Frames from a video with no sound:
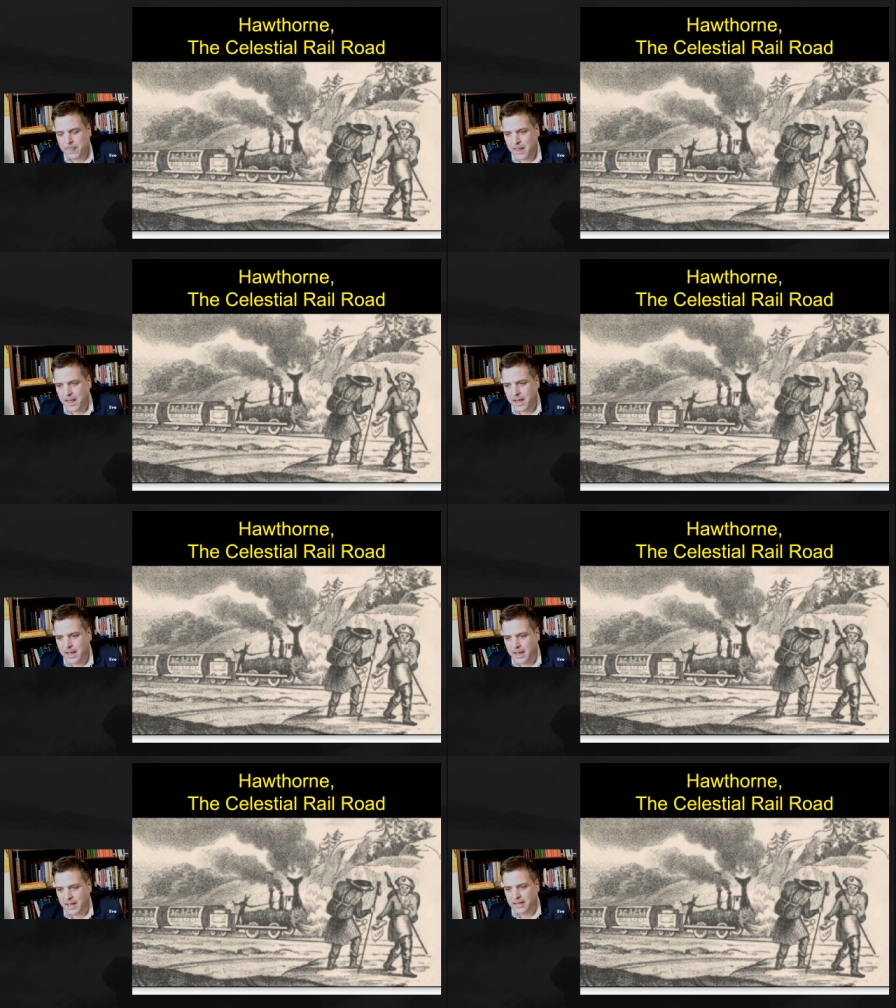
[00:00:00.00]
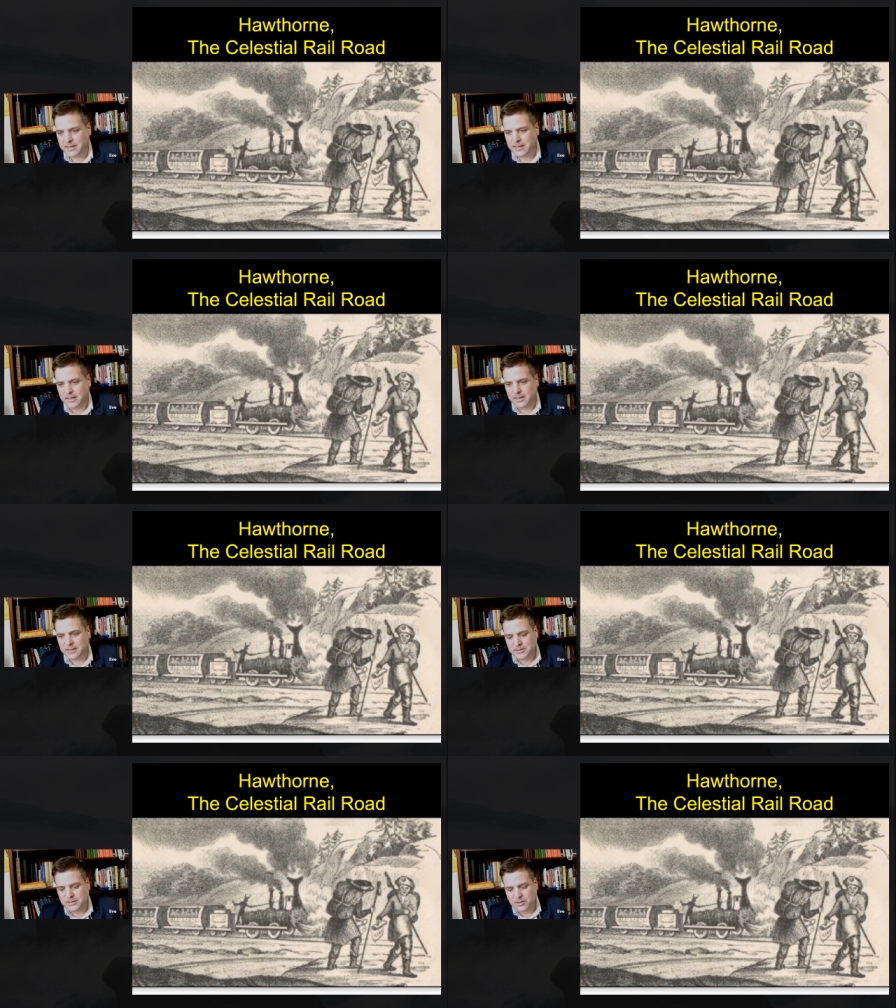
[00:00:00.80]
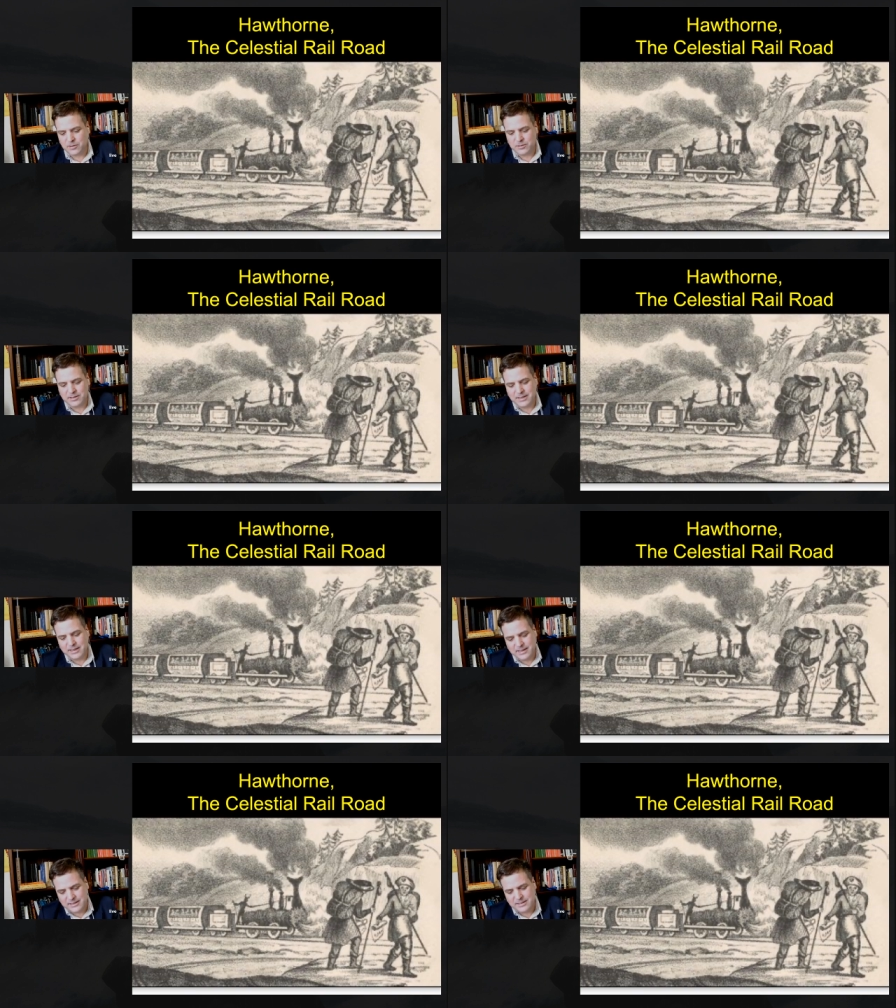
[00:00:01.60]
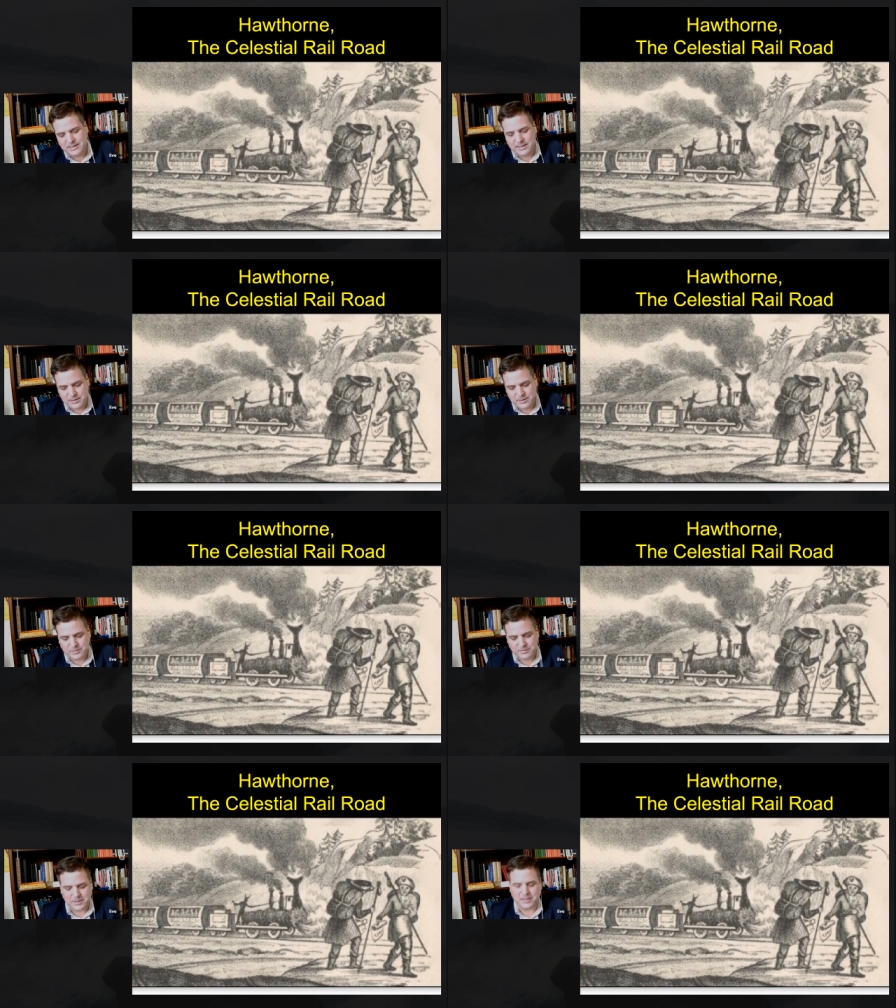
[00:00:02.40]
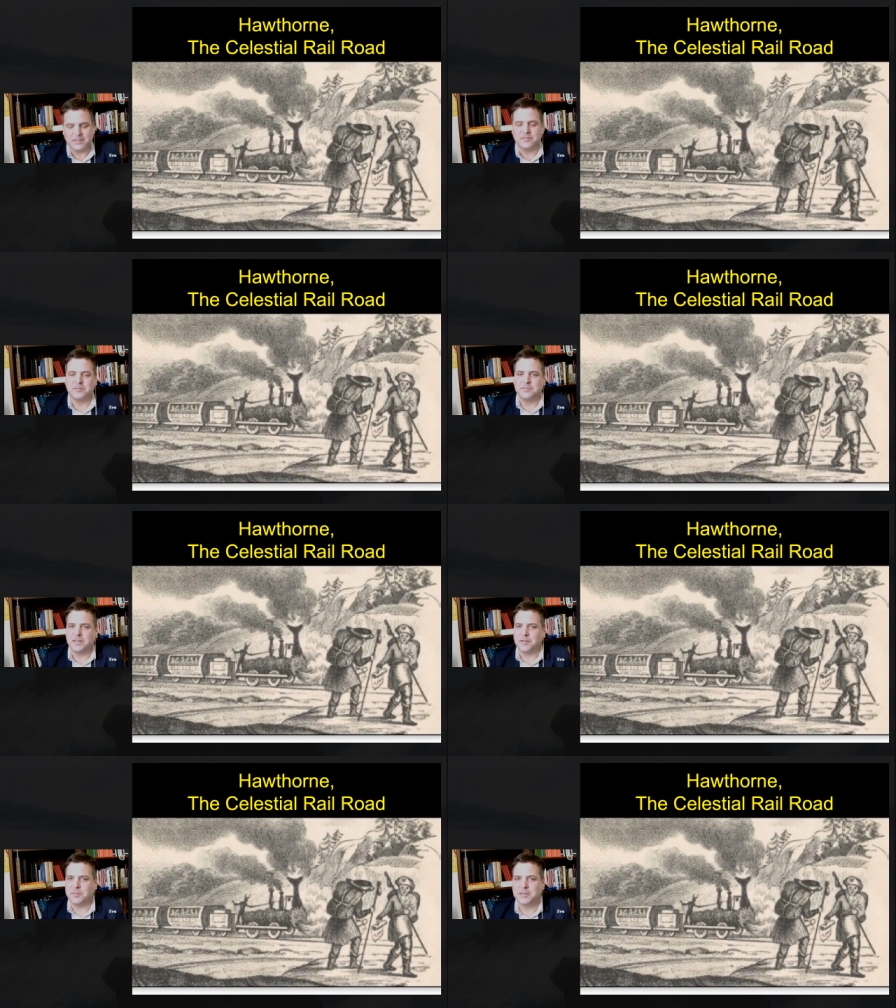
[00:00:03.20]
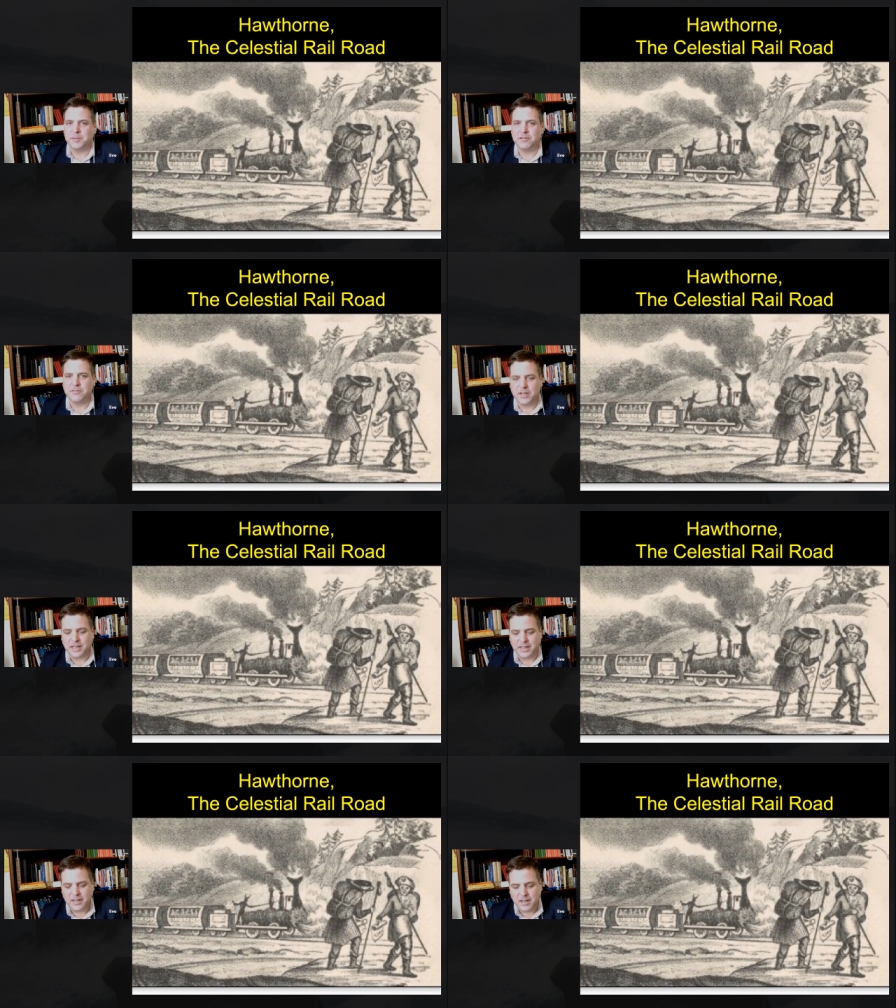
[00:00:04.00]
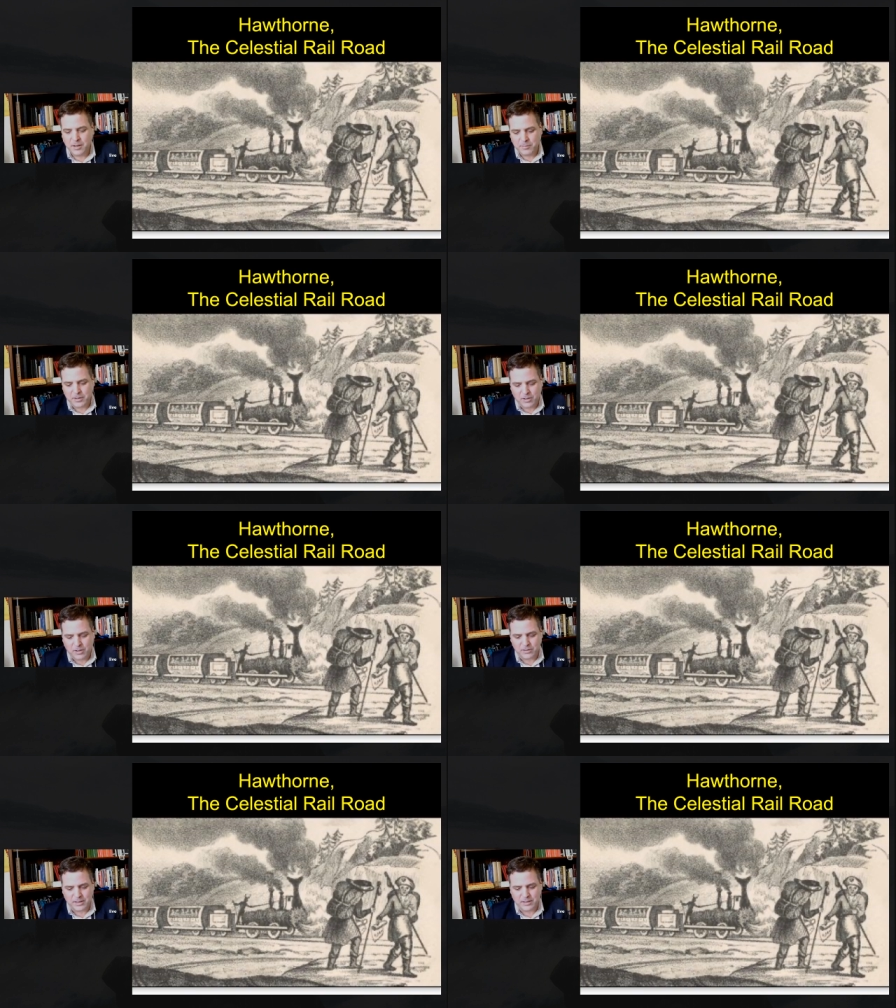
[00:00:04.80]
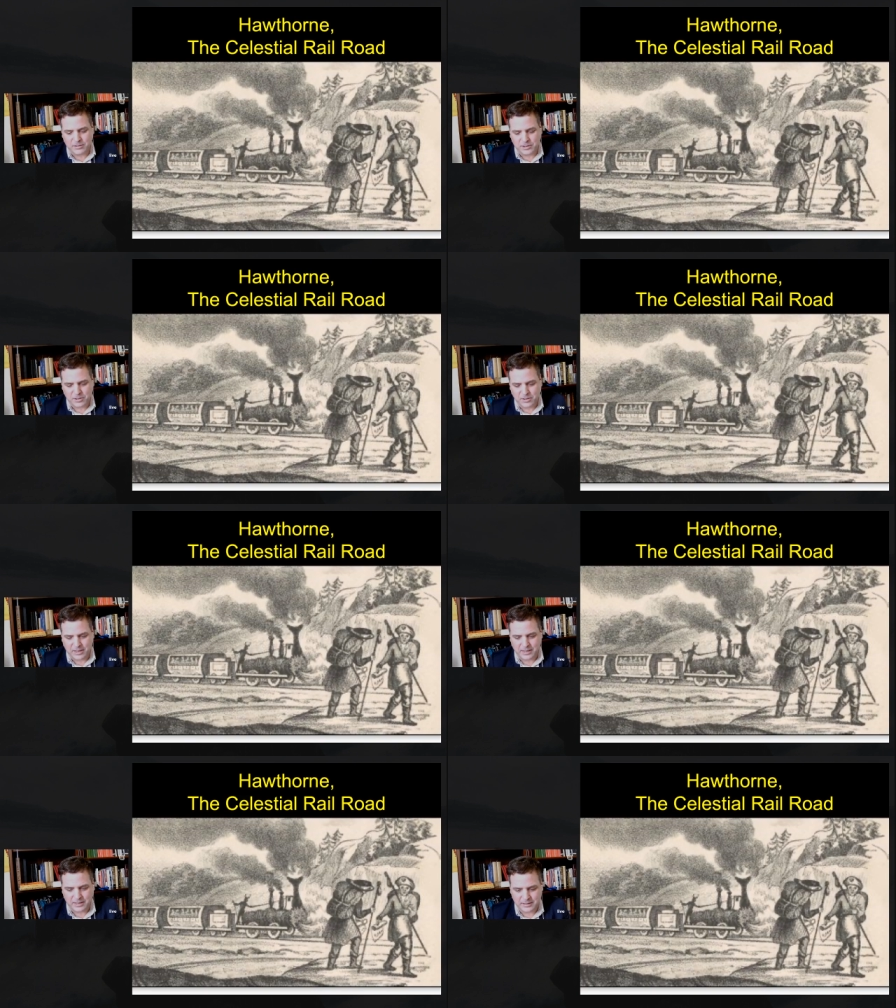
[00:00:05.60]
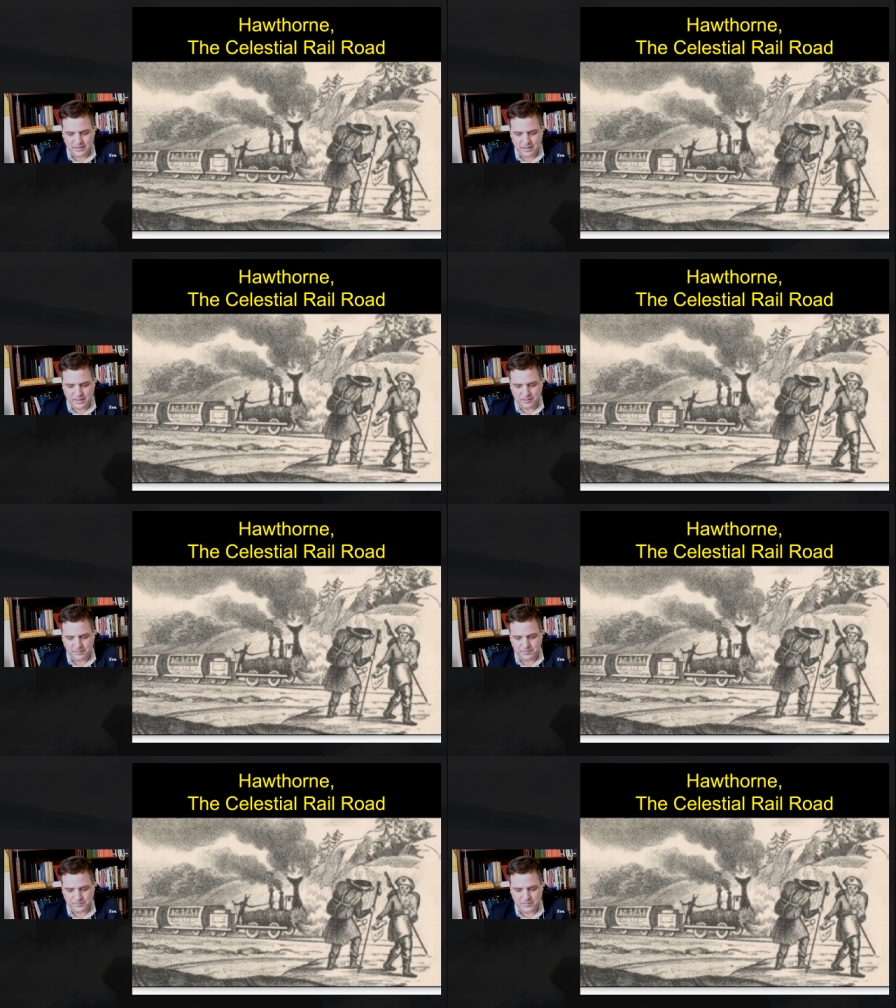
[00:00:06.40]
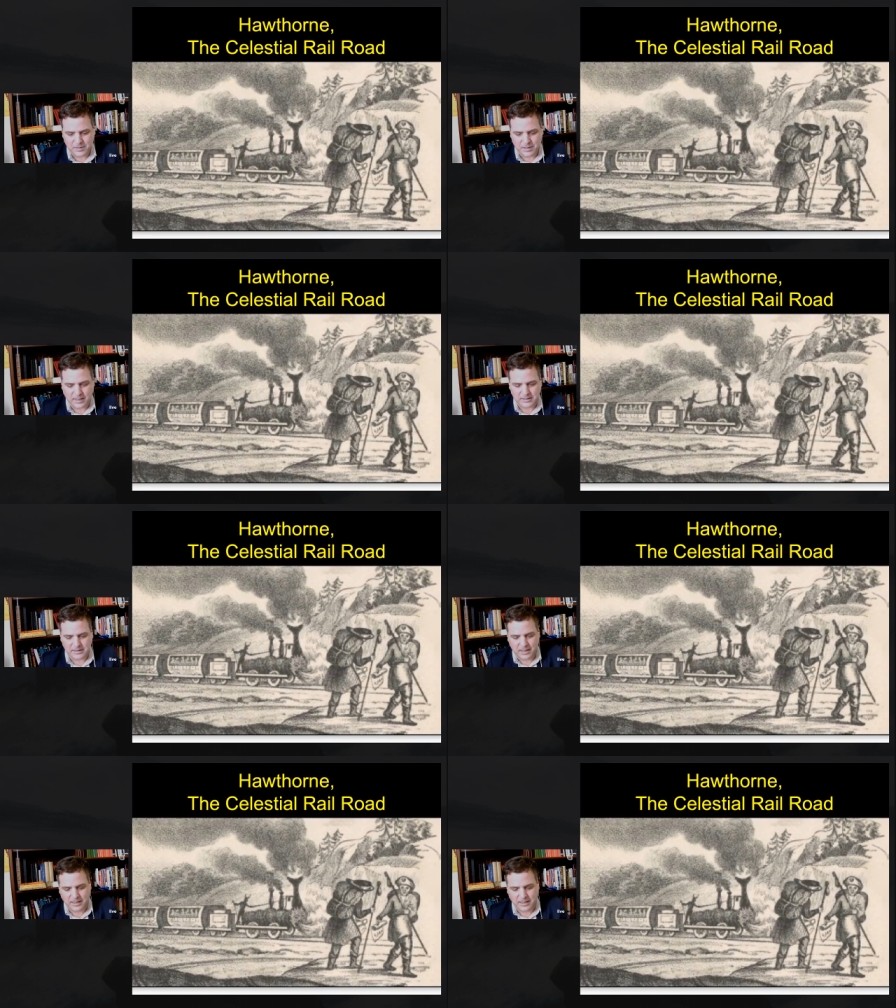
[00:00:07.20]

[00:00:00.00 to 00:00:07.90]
and uh, so it's it's kind of you know, meant to be funny, but along their journey, um, next slide,